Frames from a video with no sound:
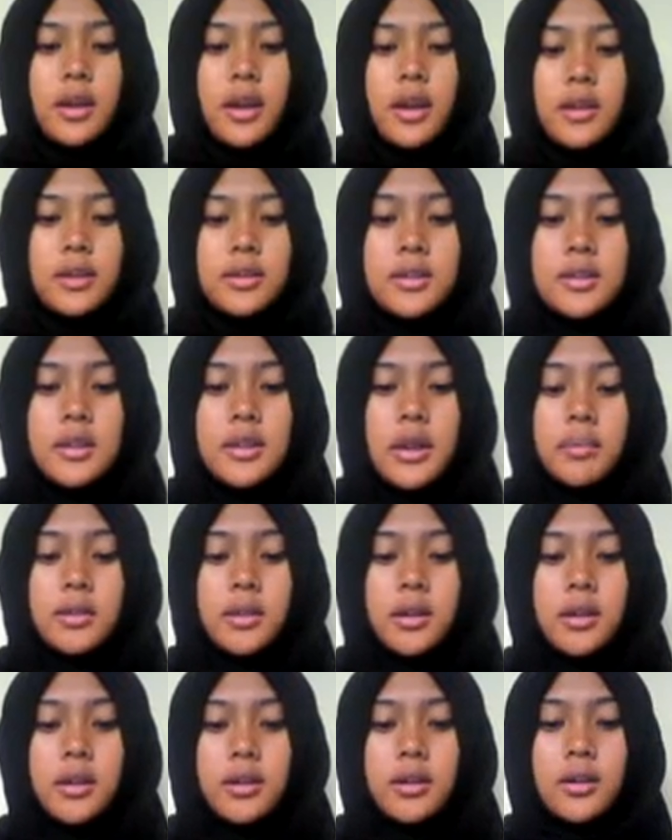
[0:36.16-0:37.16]
at this
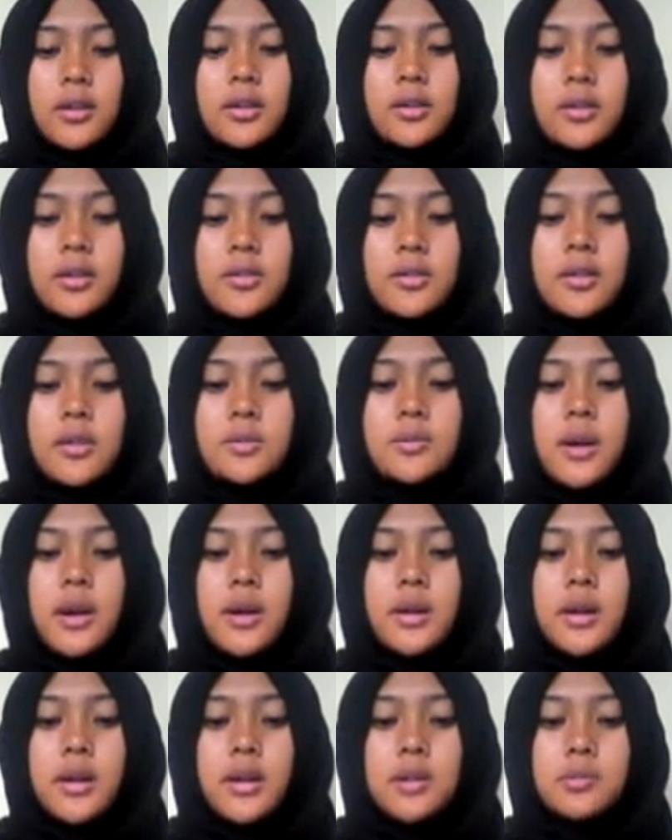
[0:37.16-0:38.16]
chapter. The first
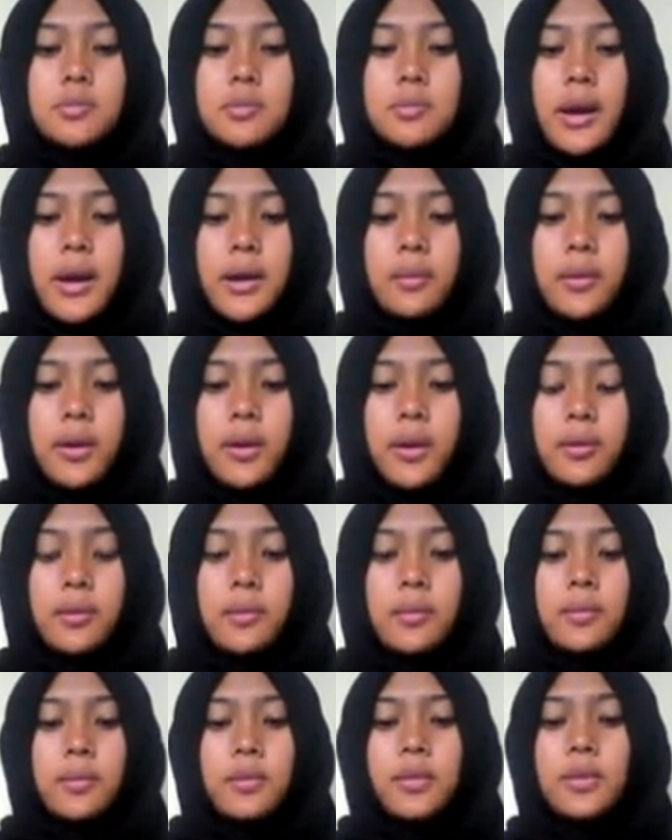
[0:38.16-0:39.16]
one is pair
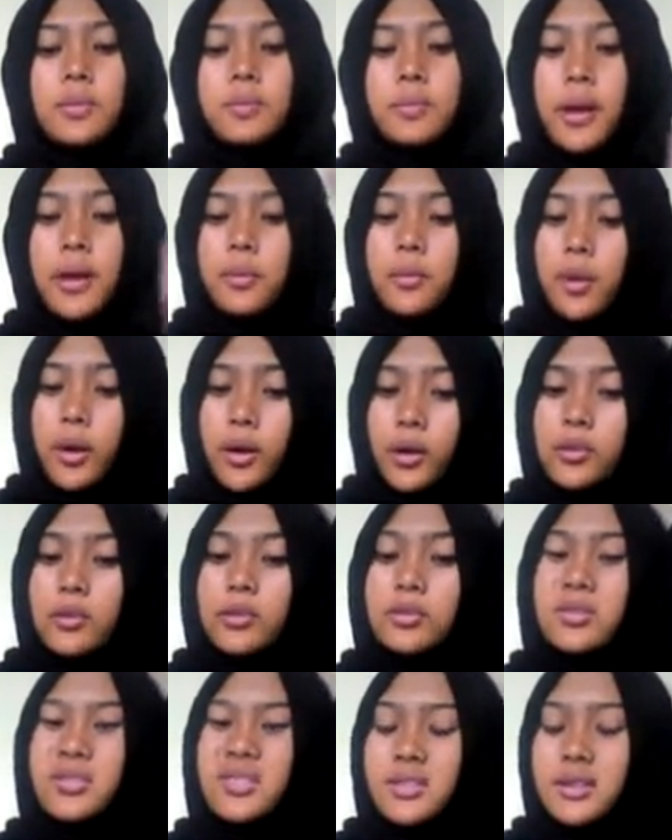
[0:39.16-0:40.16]
work.
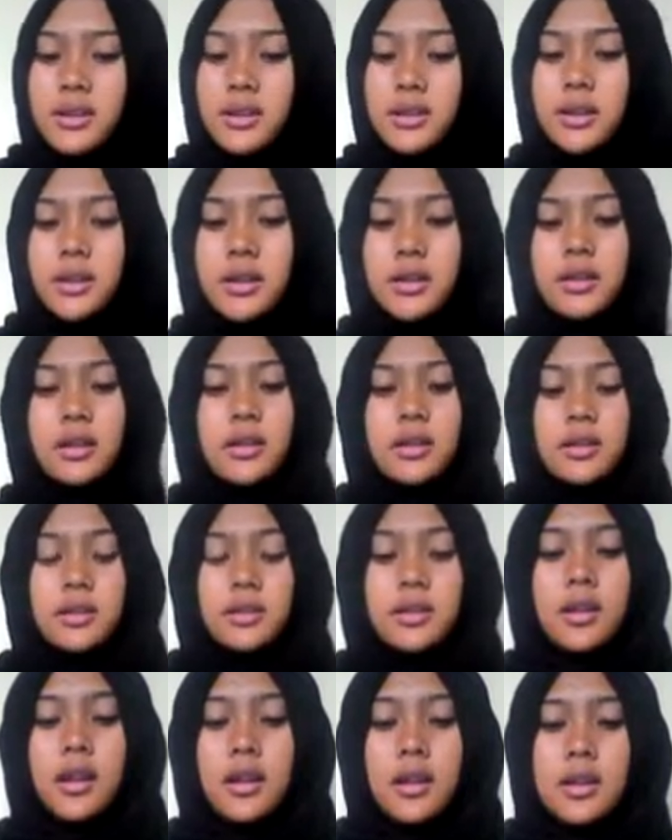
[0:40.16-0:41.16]

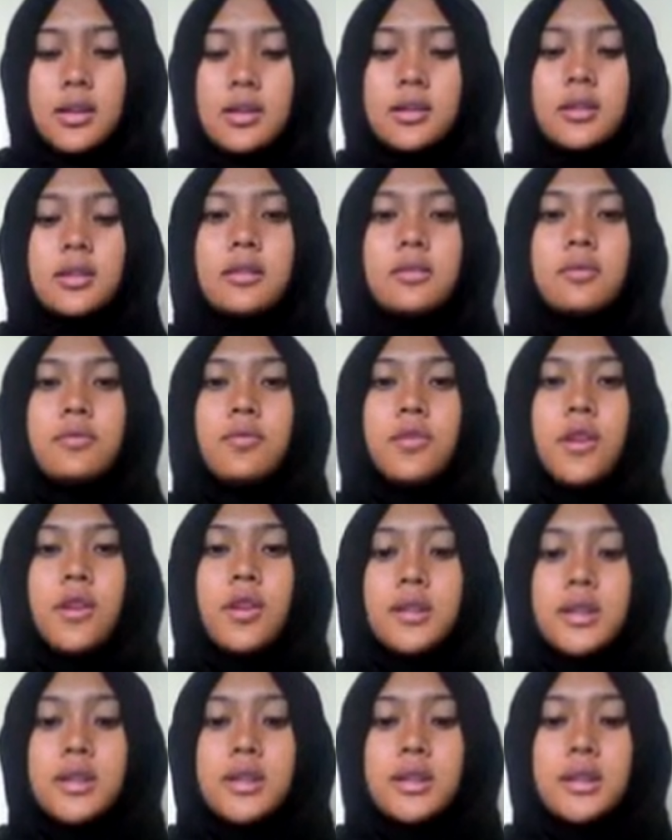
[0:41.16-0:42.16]
That is
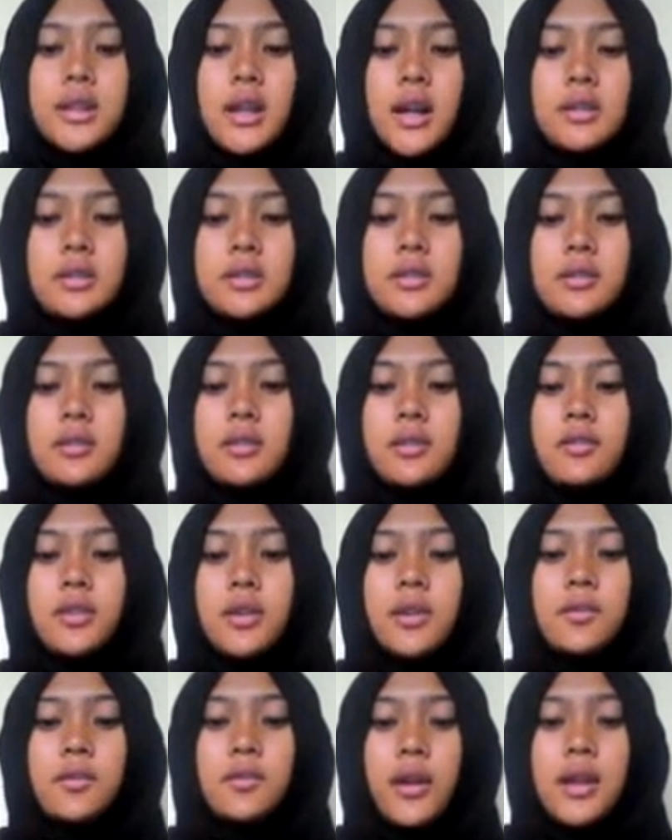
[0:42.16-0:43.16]
for discuss
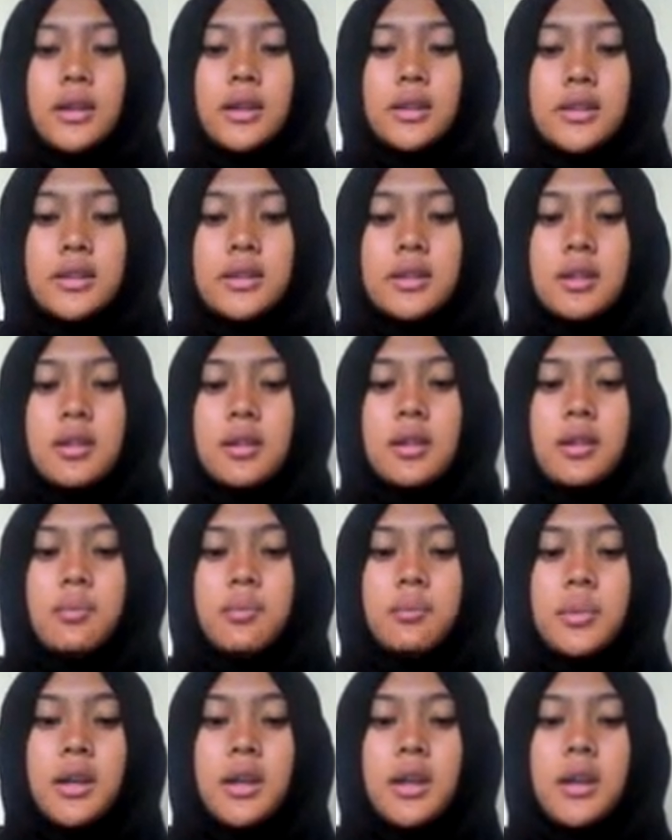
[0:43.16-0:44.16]
with friends.
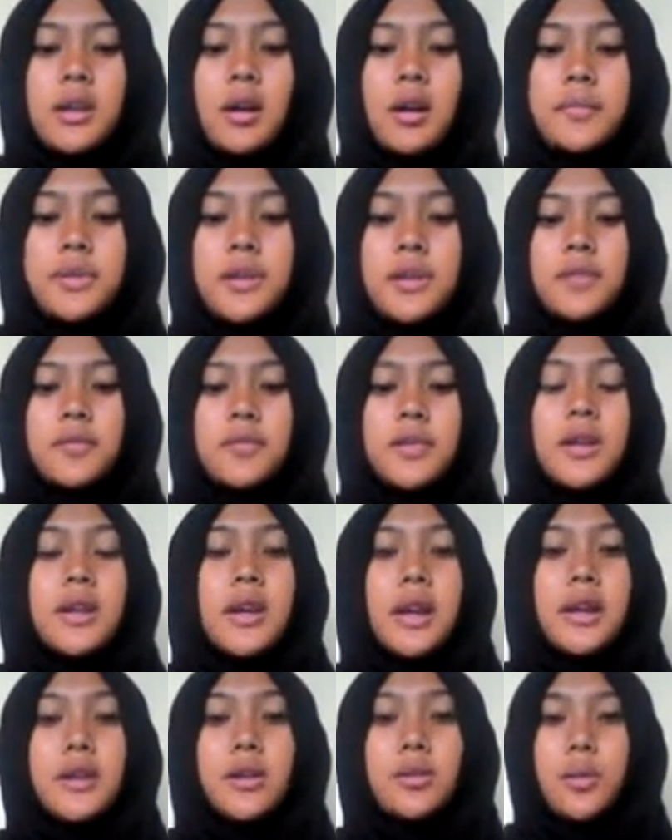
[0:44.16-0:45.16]
B.
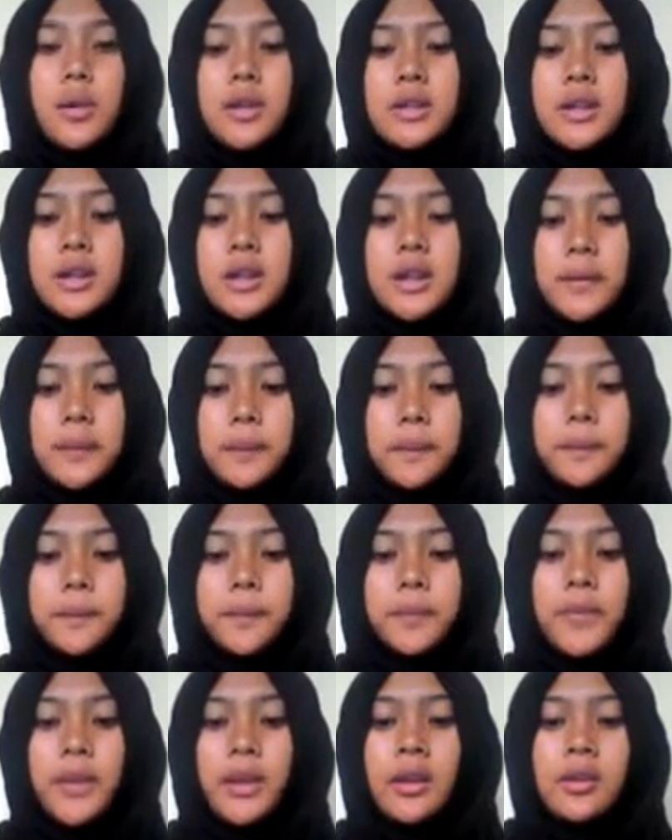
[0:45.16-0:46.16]
Observing and questioning.
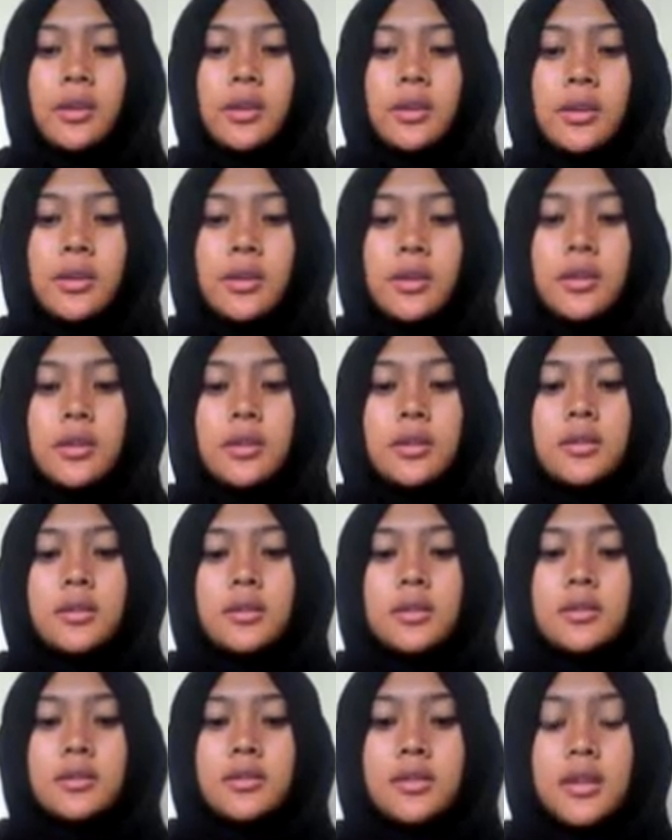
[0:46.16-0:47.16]

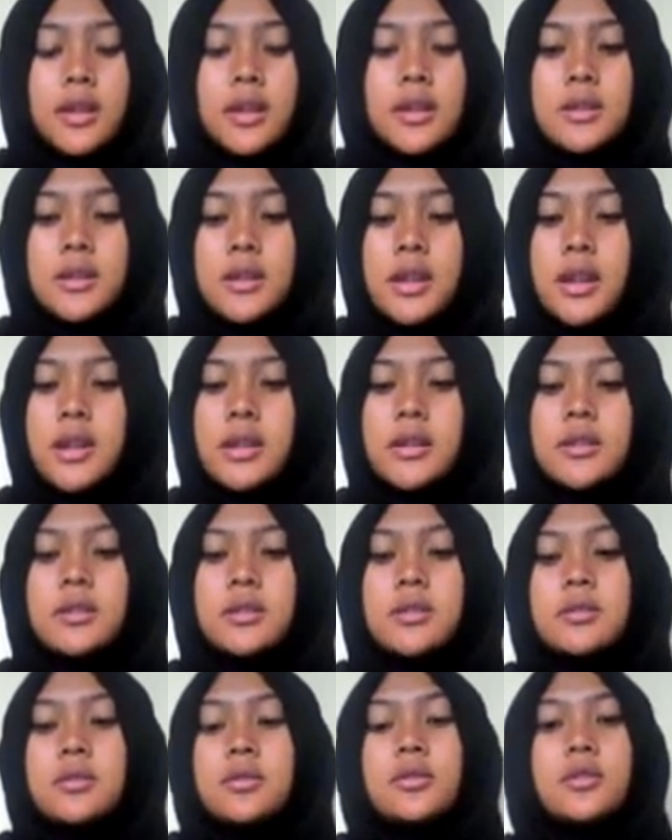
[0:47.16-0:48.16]
6
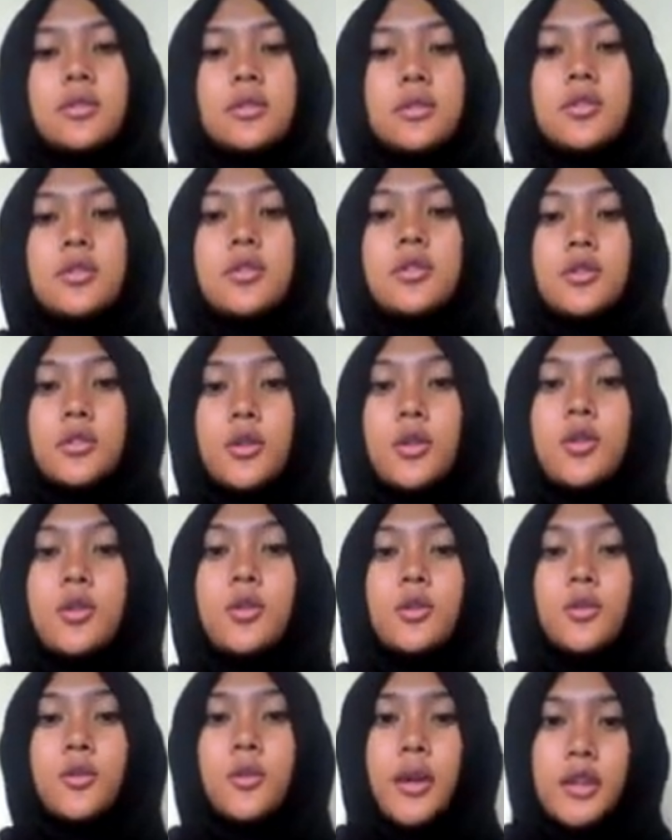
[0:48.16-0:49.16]
things you should
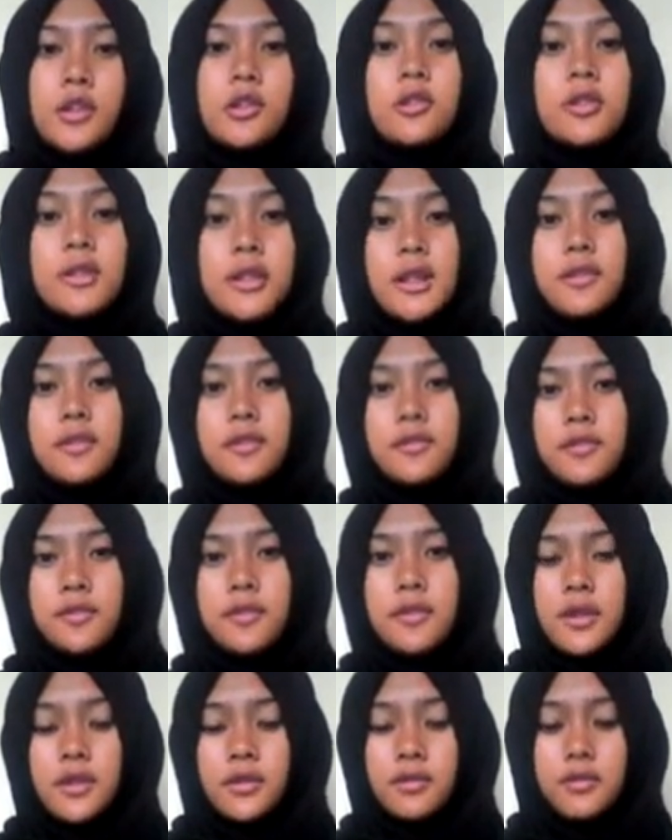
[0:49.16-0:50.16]
do when you
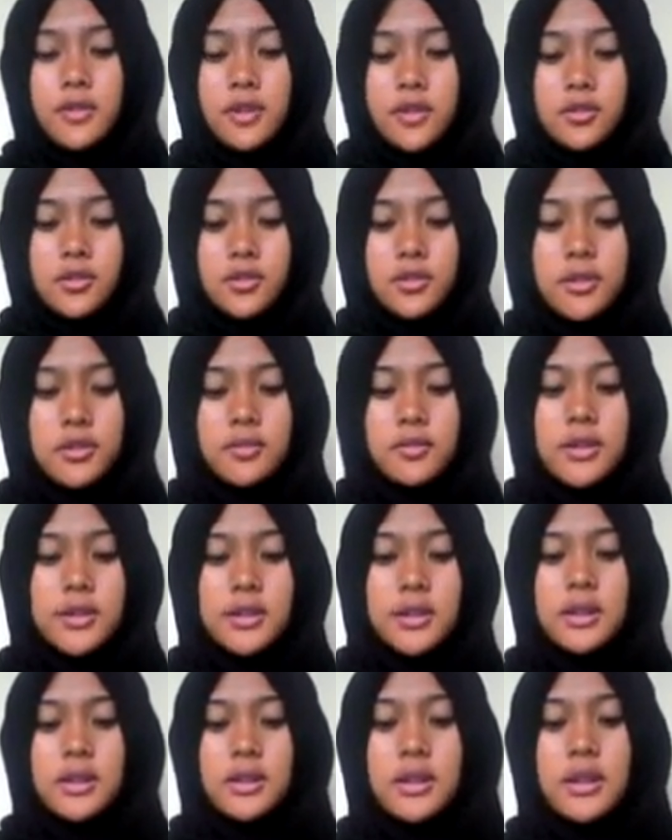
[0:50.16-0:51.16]

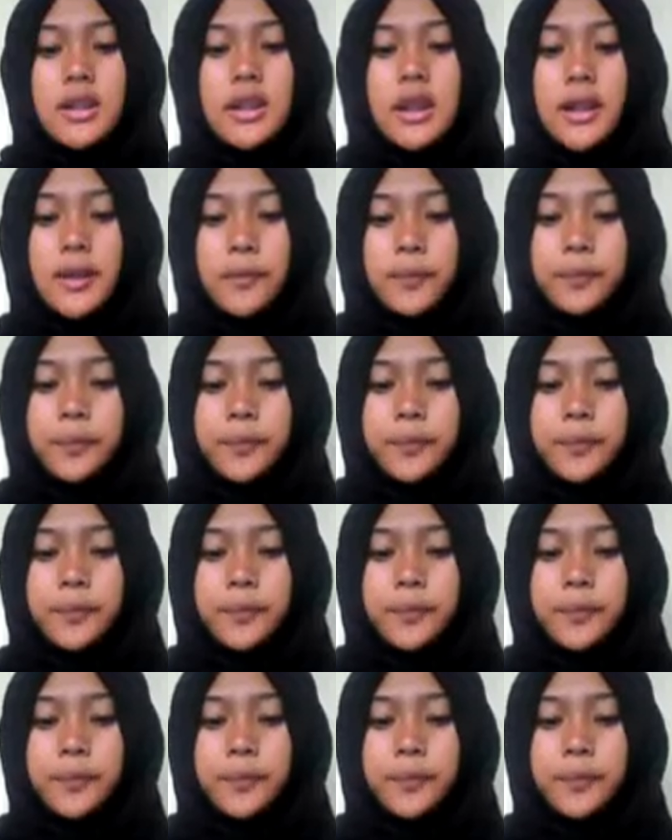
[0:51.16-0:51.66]
visit Sito.